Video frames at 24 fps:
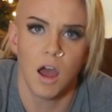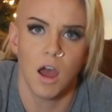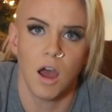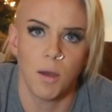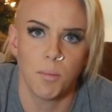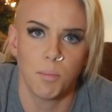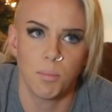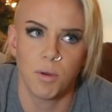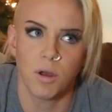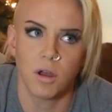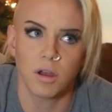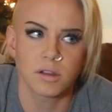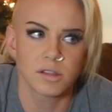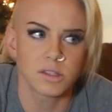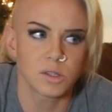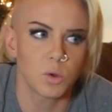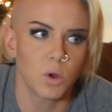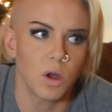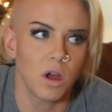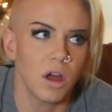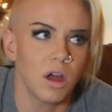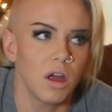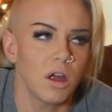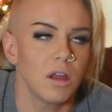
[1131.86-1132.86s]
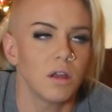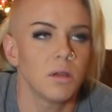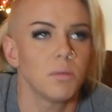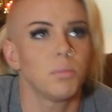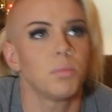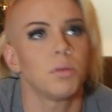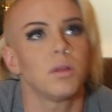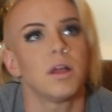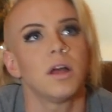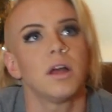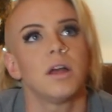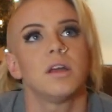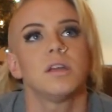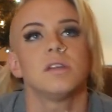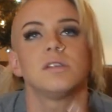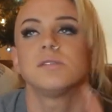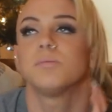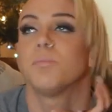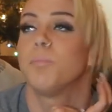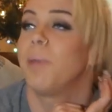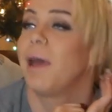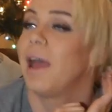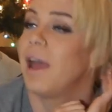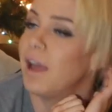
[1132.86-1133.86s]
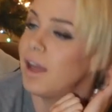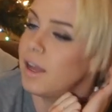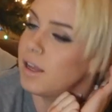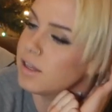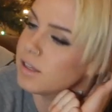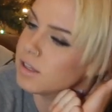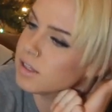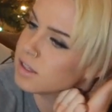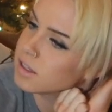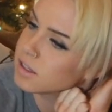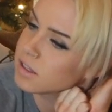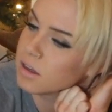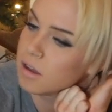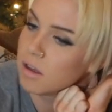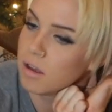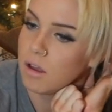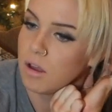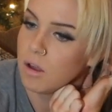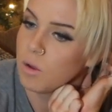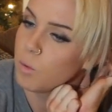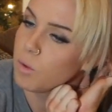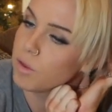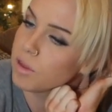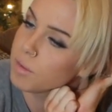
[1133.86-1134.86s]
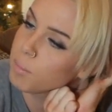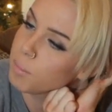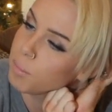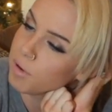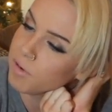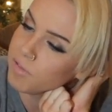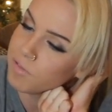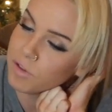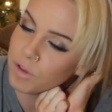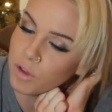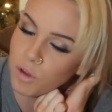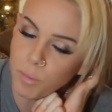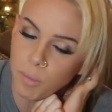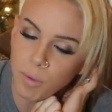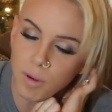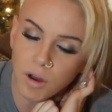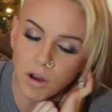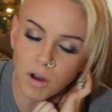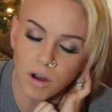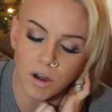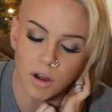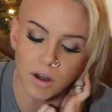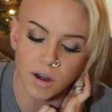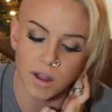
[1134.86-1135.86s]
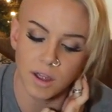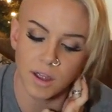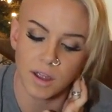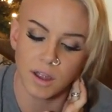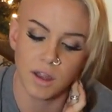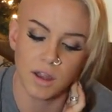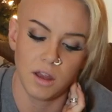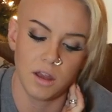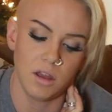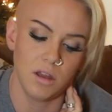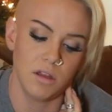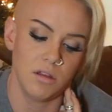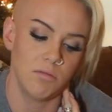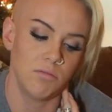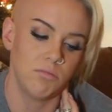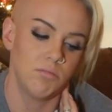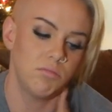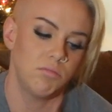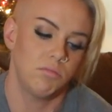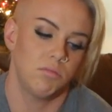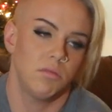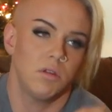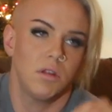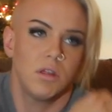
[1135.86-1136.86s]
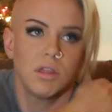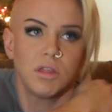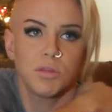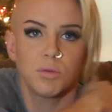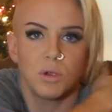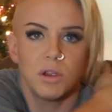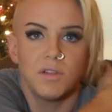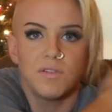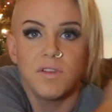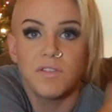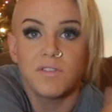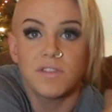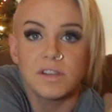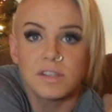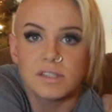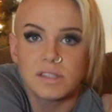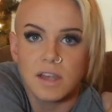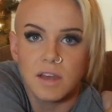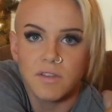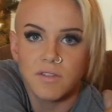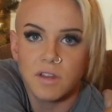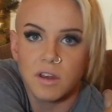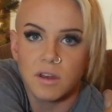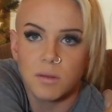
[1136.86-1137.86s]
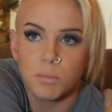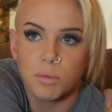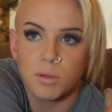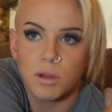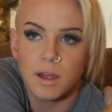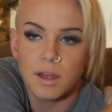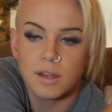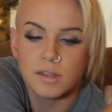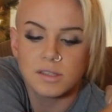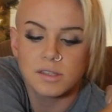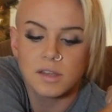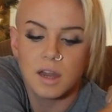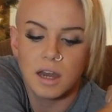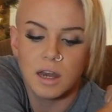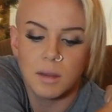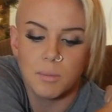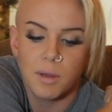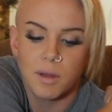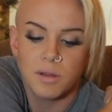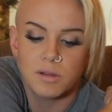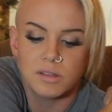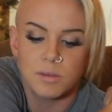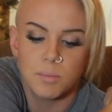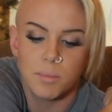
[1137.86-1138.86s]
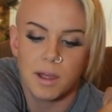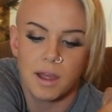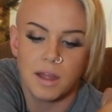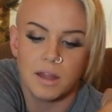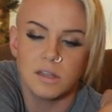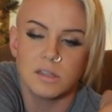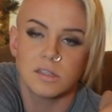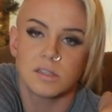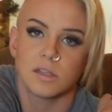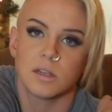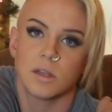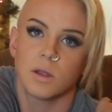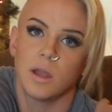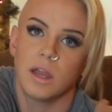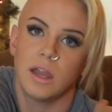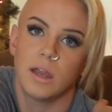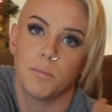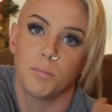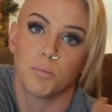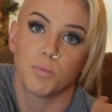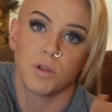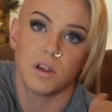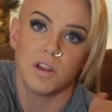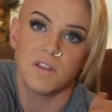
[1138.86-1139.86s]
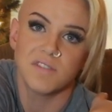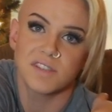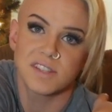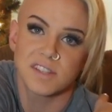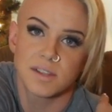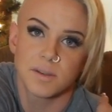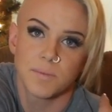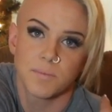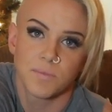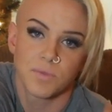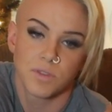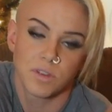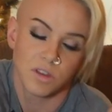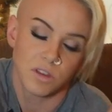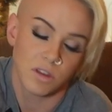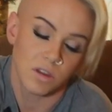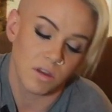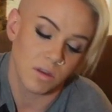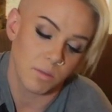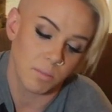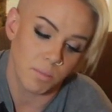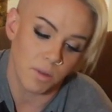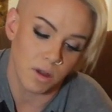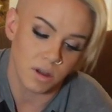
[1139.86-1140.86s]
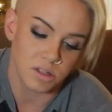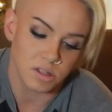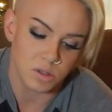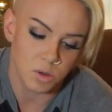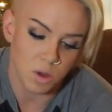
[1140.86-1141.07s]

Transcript: a box squat plus bands with a buffalo bar, and I hit 357 plus 90 pounds of bands in briefs. Box